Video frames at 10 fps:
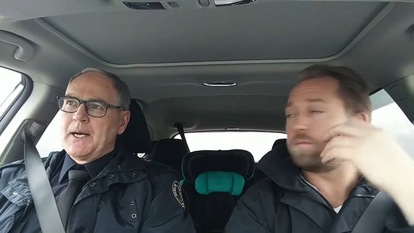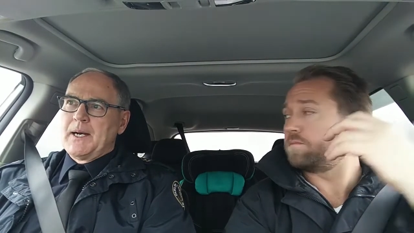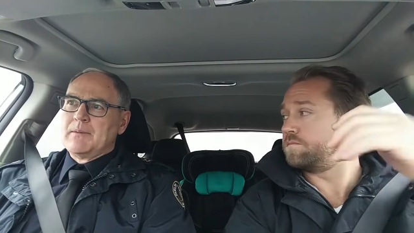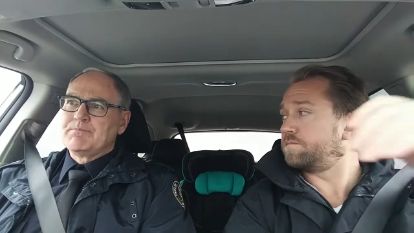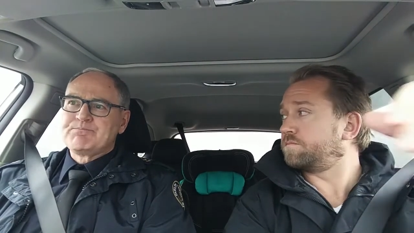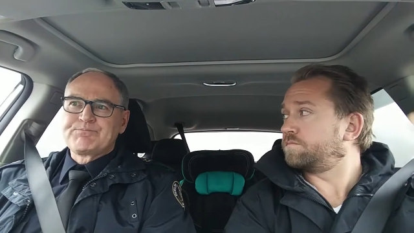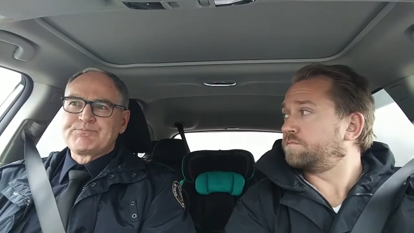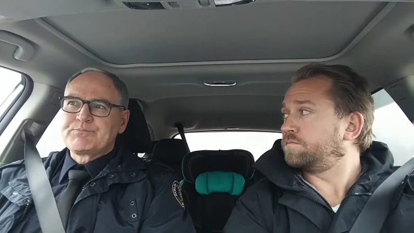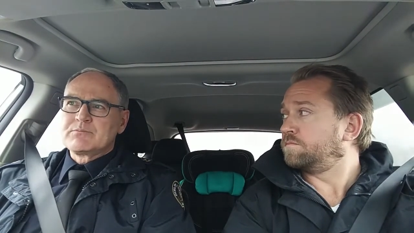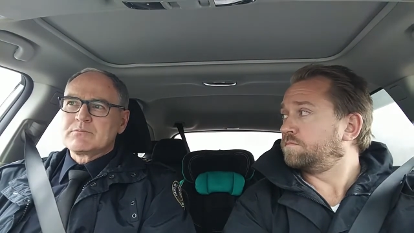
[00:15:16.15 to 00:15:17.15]

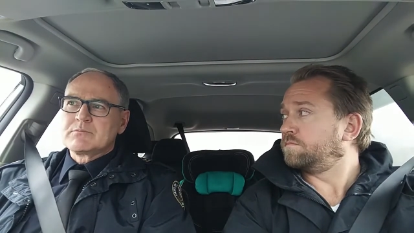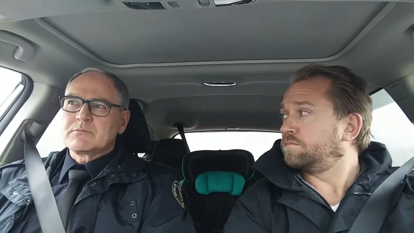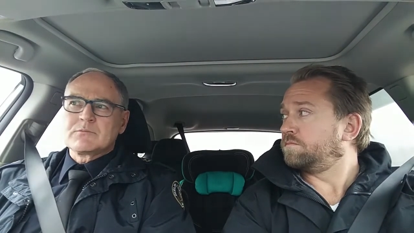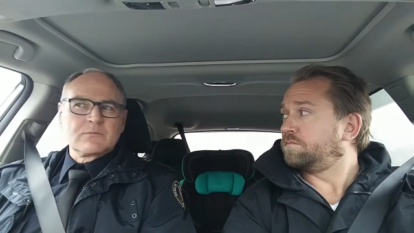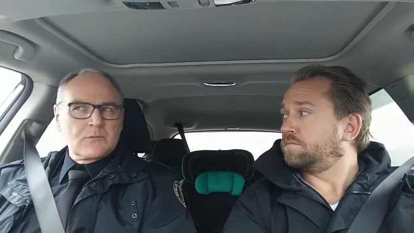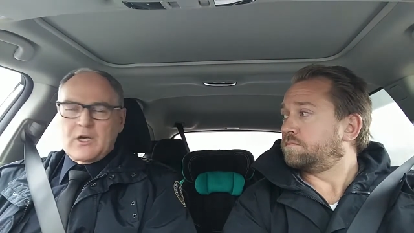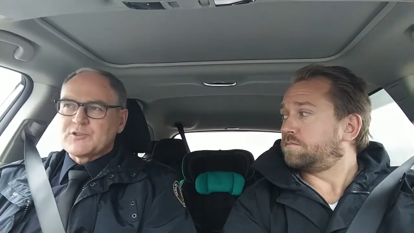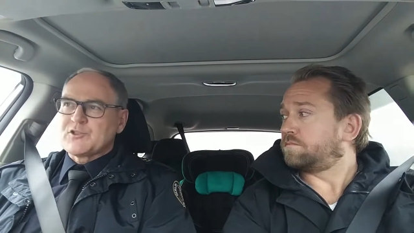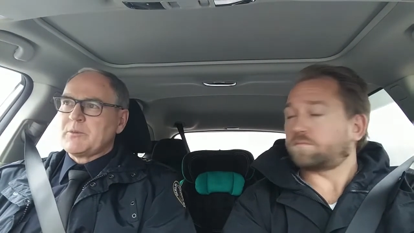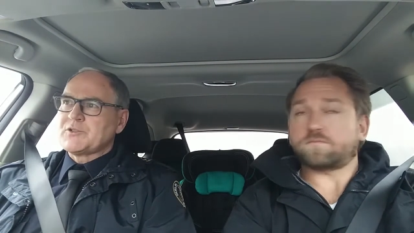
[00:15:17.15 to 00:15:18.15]
Speaker 1: um,
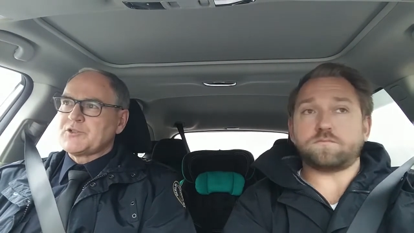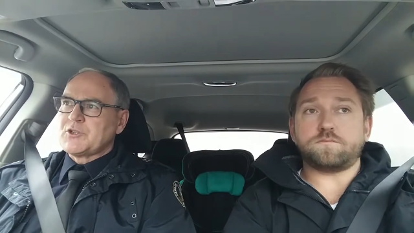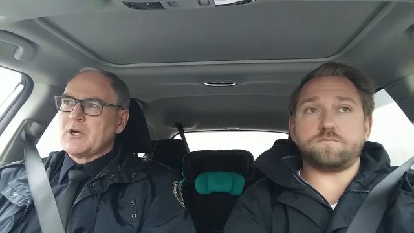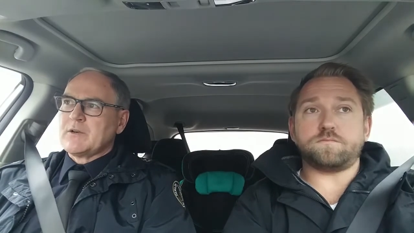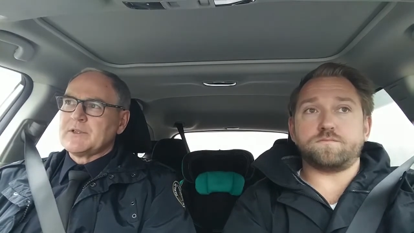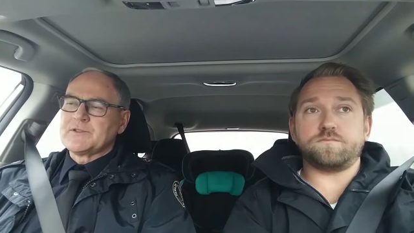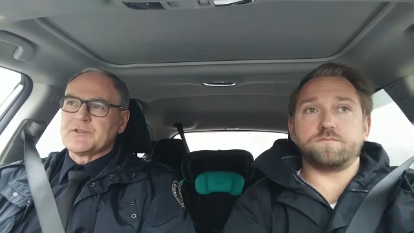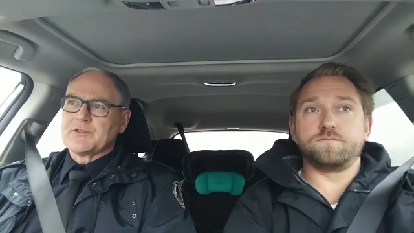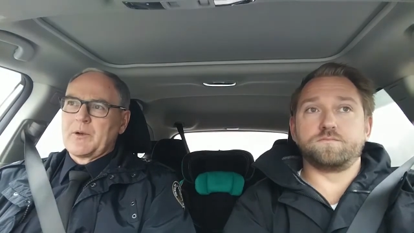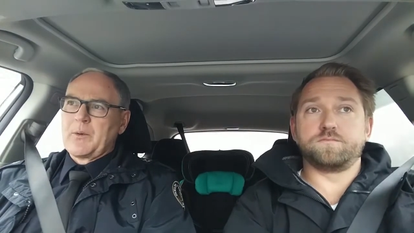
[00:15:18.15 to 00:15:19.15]
customer service,
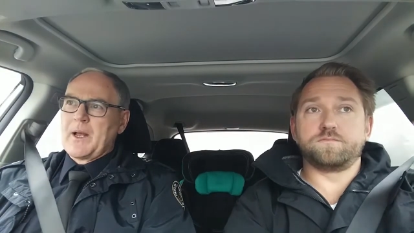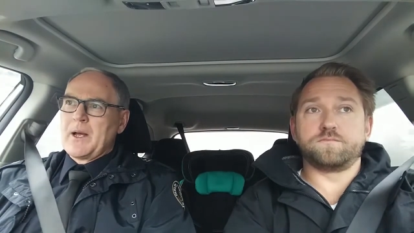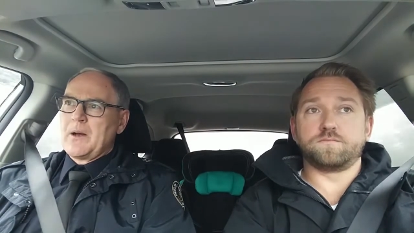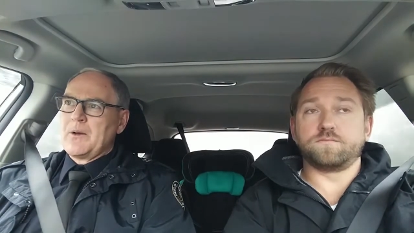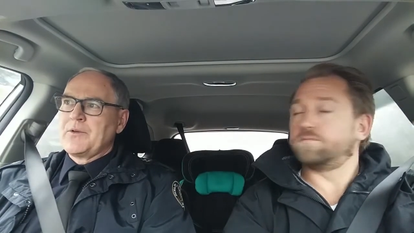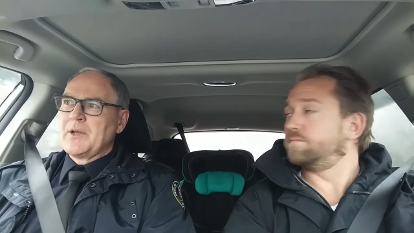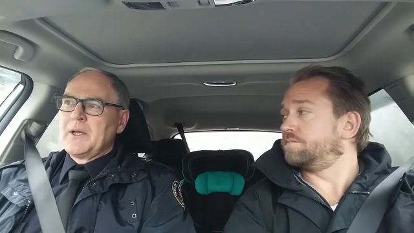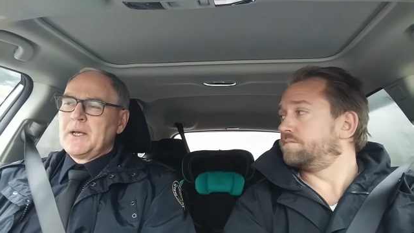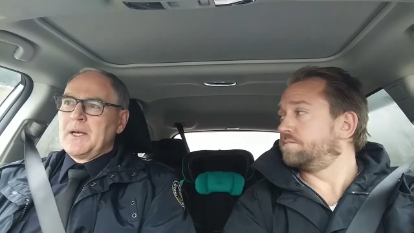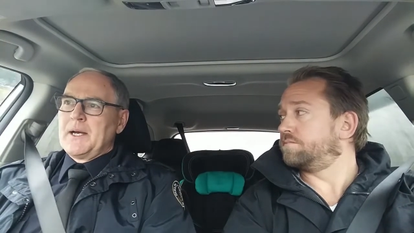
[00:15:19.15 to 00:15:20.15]
around
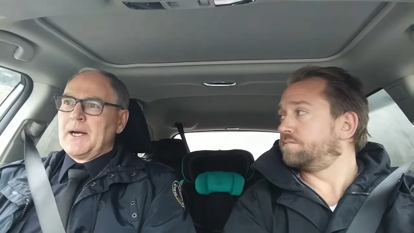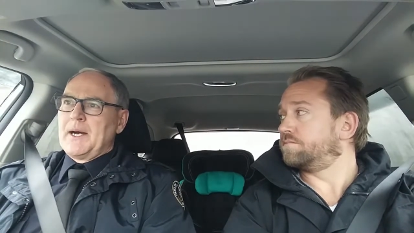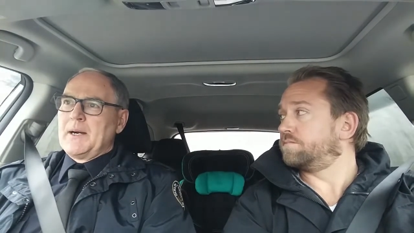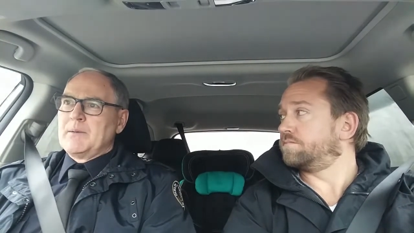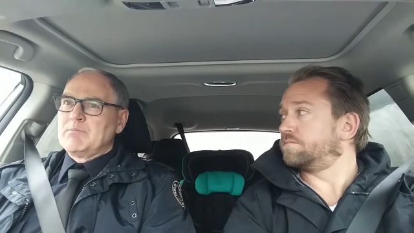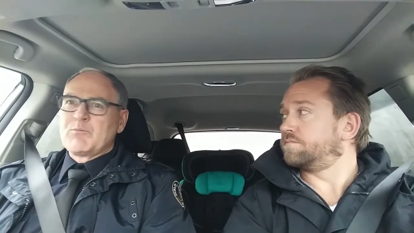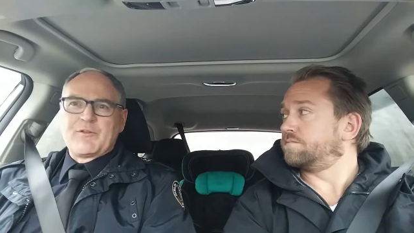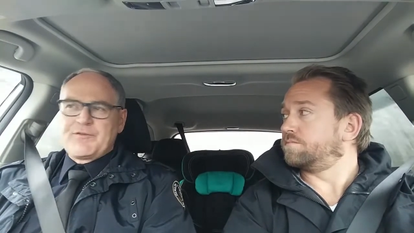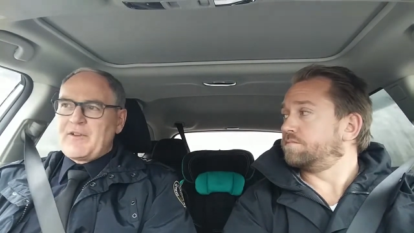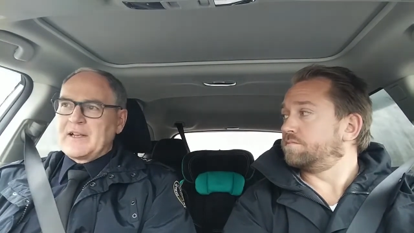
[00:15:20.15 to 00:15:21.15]
um,
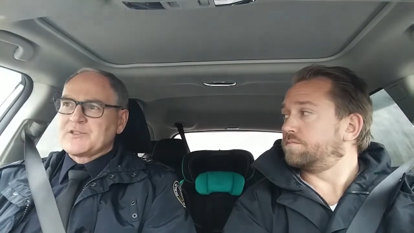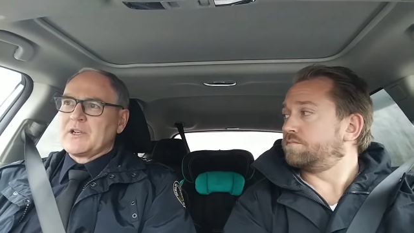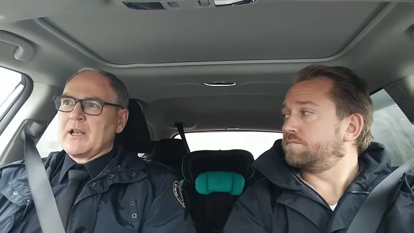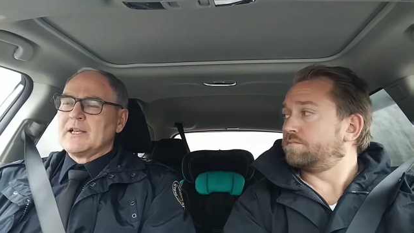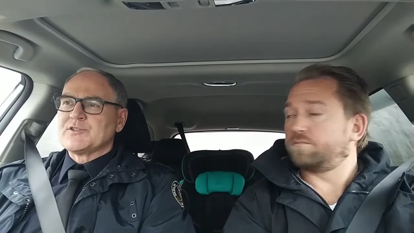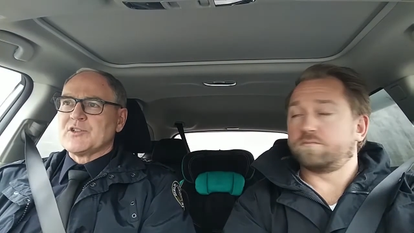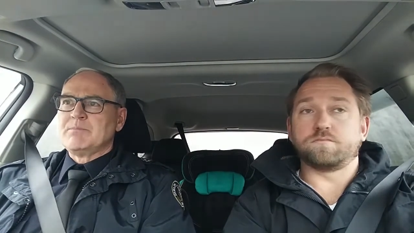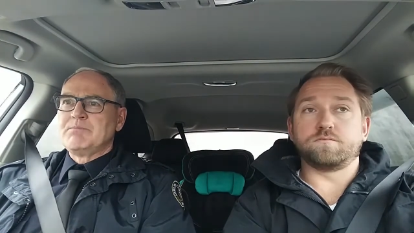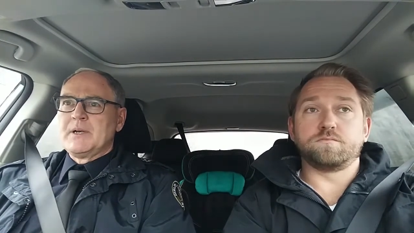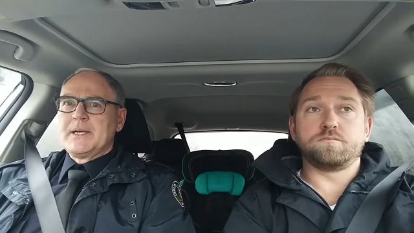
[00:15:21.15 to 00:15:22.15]
professionalism,
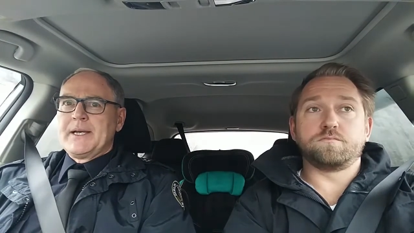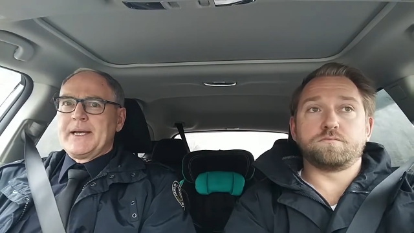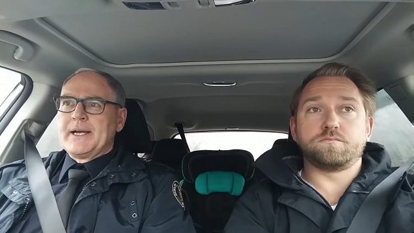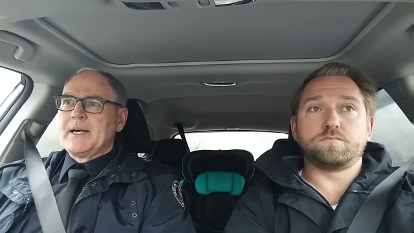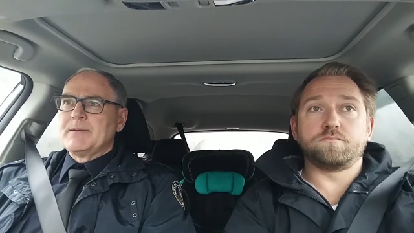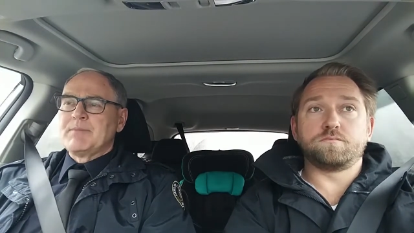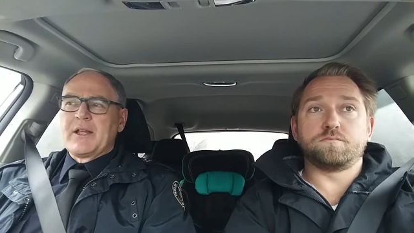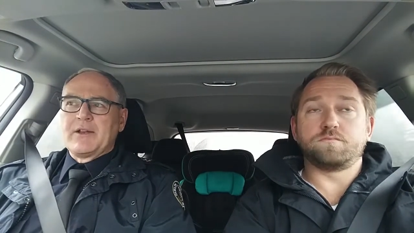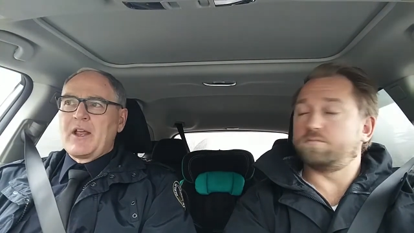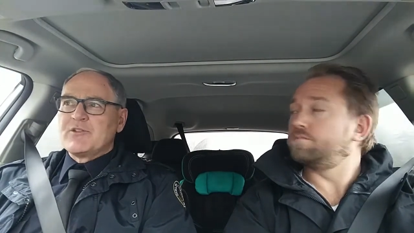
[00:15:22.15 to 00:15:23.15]

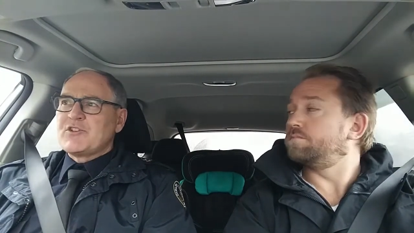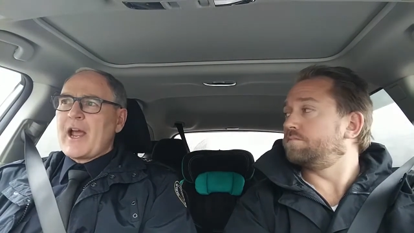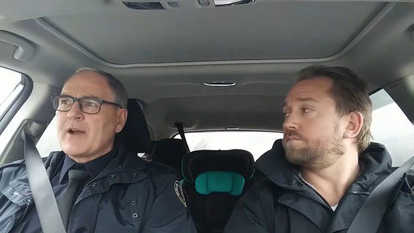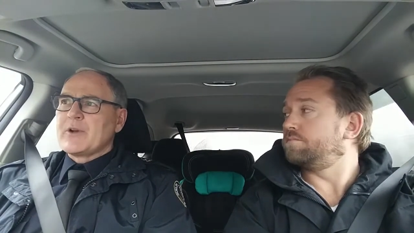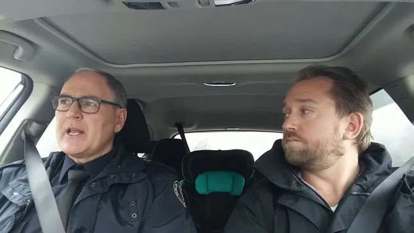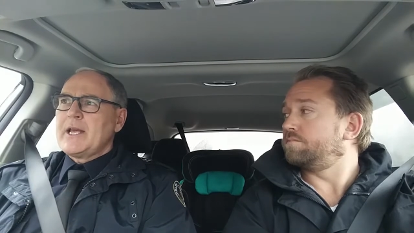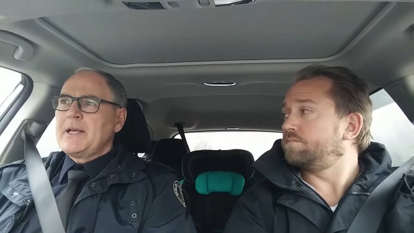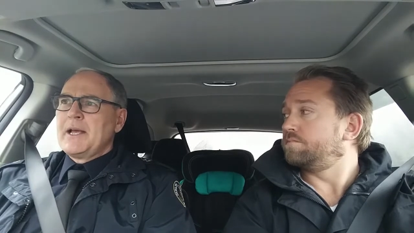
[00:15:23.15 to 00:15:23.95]
and integrity,